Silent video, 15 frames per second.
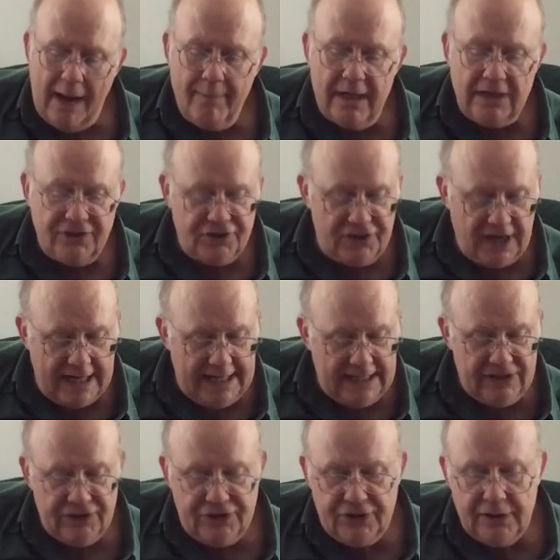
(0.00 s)
I'm going to
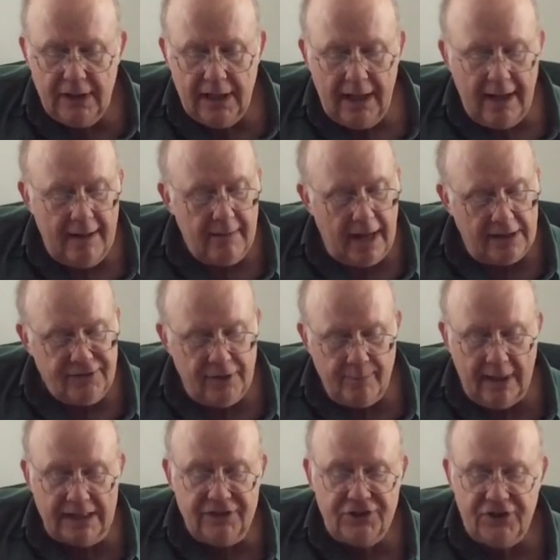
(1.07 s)
change, I
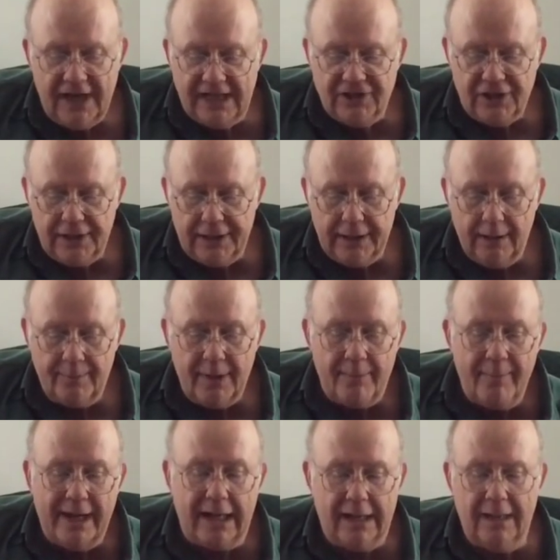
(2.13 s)
actually might change it a little
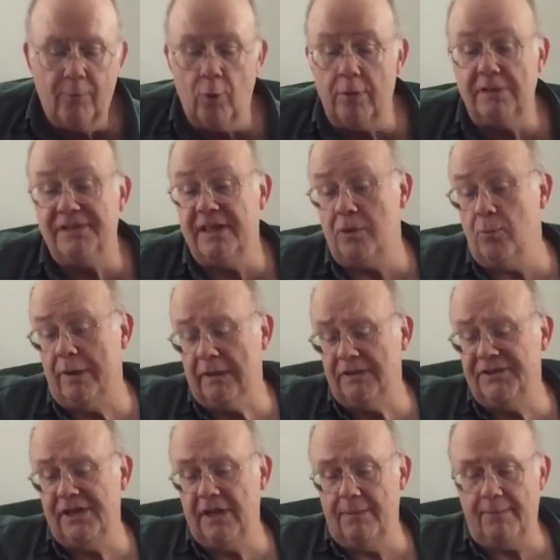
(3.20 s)
bit, make it a little more interesting than what you
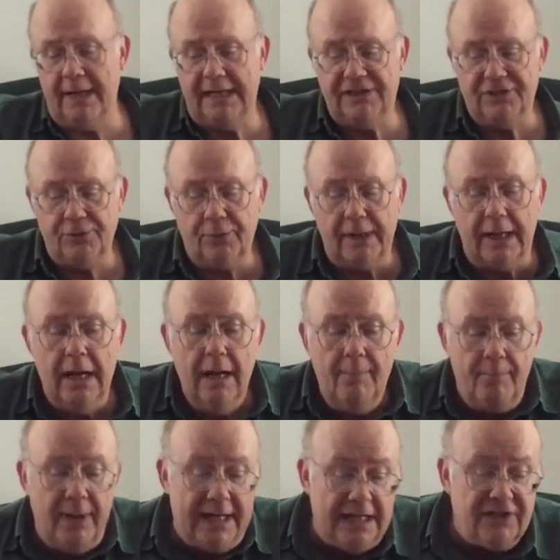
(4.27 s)
see on page 3,
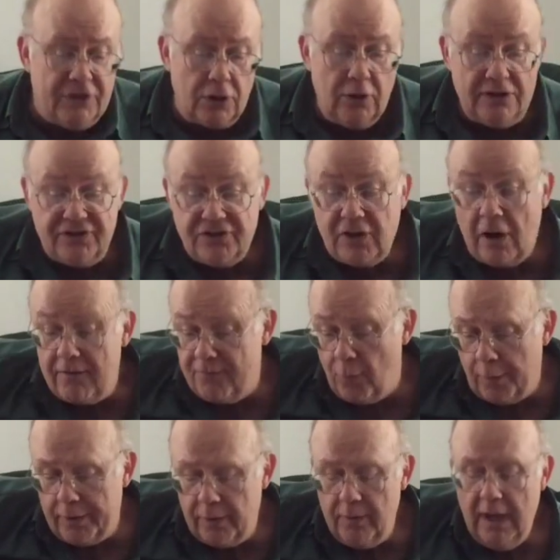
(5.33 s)
but it's a good start
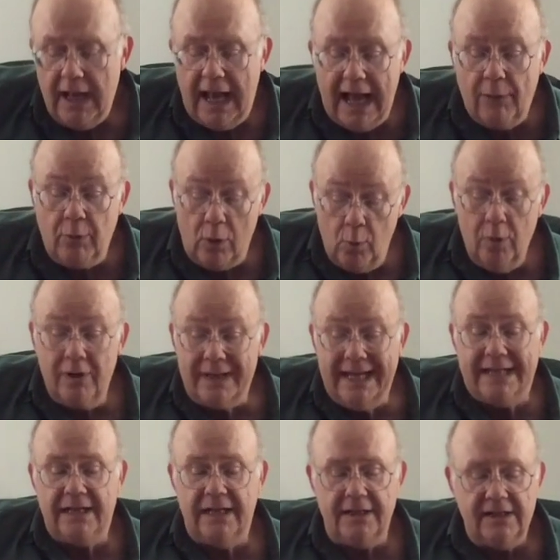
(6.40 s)
for you, and we will
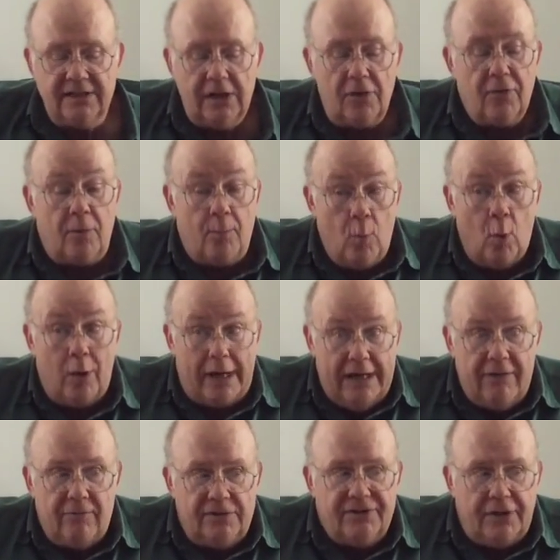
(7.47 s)
get to this other more
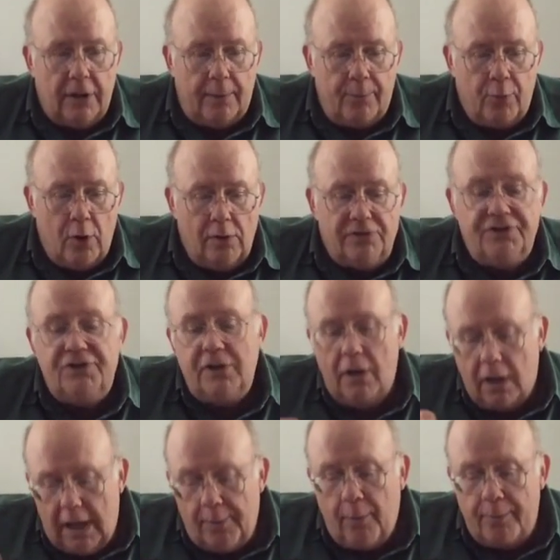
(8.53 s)
interesting approach
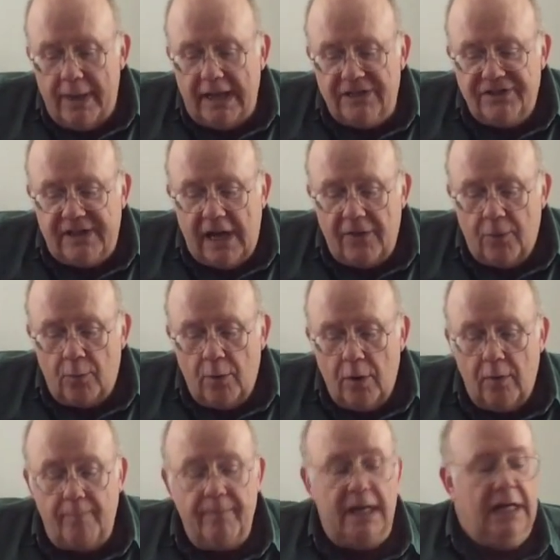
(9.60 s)
a couple pages down the
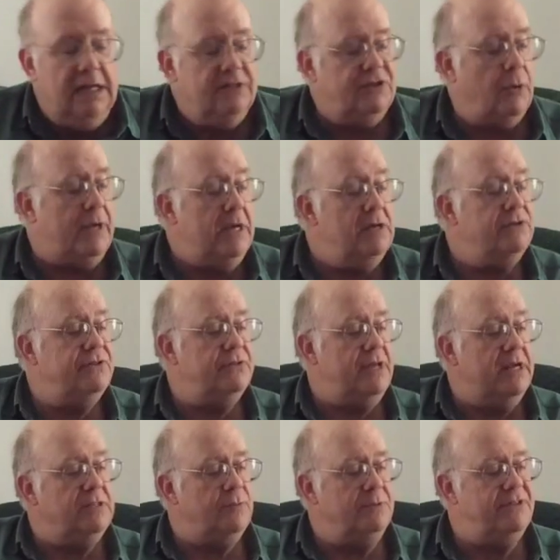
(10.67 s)
road. So here's
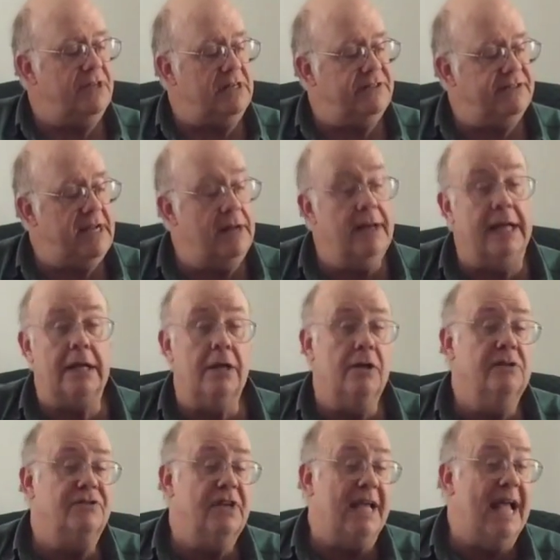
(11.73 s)
what it's going to sound like
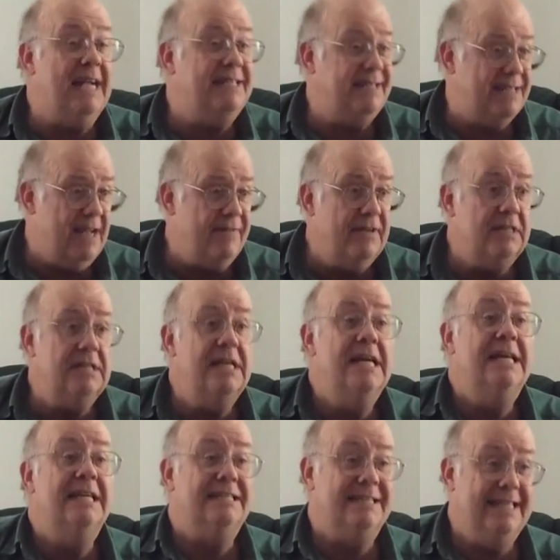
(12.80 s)
using A7,
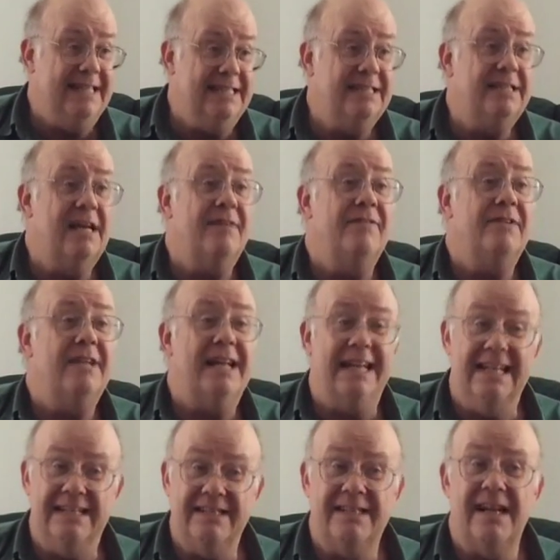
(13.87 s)
D7,
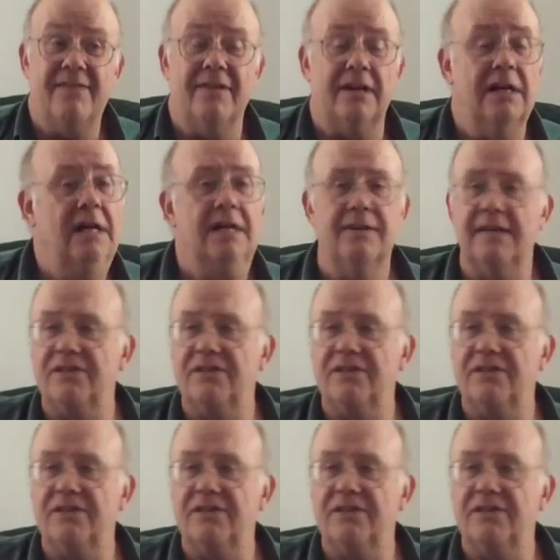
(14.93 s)
and E7.